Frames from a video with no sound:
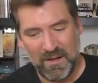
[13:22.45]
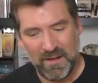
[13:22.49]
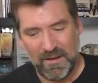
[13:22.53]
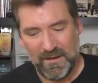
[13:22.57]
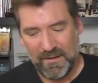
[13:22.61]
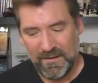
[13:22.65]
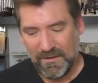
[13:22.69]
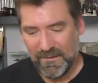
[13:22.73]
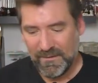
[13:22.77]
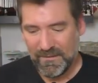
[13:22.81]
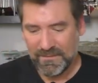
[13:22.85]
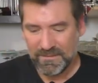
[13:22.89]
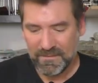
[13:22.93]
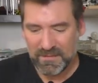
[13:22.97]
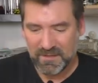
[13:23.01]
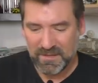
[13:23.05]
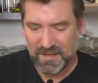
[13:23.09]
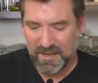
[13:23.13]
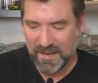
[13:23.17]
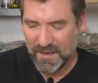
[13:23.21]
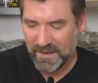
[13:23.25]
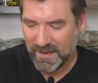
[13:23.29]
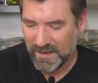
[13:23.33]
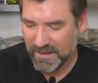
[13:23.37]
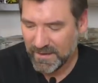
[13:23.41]
And
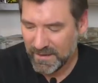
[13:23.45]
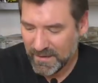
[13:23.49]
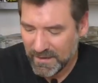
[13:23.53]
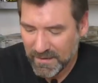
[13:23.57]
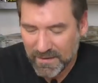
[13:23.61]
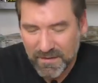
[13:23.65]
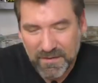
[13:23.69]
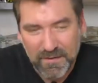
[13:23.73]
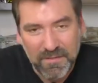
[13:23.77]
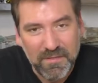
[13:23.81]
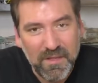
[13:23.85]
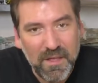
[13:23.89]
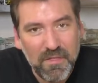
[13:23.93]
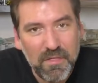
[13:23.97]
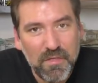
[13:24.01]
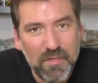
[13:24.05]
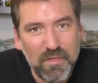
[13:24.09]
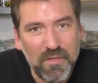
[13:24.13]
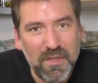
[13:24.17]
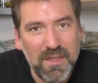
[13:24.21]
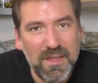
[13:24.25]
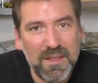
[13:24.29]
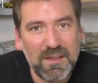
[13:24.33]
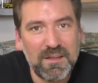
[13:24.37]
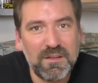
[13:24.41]
the other
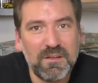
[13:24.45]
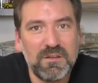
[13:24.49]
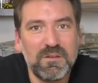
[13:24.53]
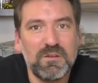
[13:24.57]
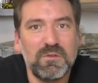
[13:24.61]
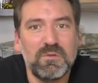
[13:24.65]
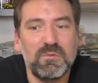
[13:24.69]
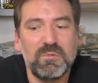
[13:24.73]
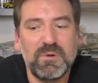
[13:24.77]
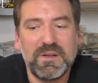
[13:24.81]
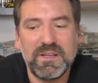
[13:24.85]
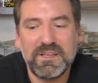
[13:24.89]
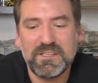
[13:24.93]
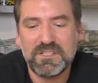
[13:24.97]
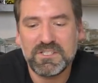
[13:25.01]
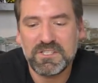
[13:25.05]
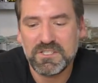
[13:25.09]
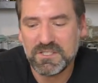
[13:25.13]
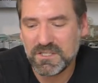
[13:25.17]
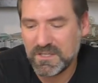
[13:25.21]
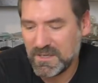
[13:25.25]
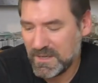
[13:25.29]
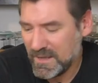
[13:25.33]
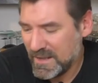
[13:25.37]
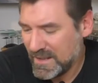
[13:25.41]
thing
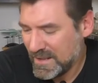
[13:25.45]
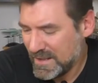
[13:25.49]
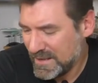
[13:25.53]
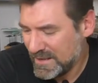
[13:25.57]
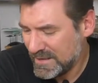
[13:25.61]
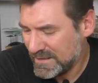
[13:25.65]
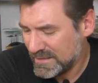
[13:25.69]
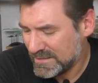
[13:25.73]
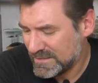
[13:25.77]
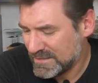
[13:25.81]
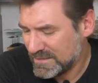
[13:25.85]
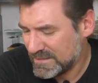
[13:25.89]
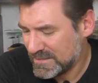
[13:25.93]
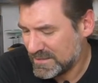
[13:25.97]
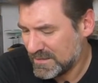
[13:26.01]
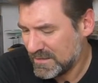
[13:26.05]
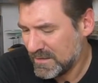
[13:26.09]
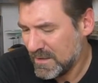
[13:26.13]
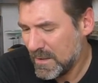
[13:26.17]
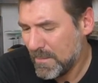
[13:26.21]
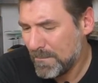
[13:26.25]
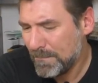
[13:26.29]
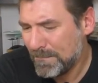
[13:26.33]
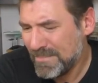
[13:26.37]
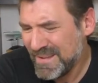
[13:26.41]
which is
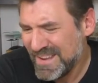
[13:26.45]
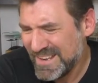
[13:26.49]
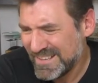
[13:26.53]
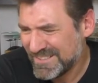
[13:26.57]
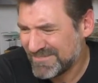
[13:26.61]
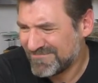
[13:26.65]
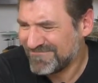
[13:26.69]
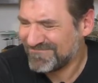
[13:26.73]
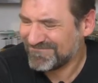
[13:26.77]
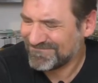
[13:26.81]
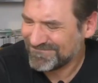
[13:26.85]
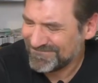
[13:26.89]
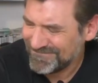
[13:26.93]
a bit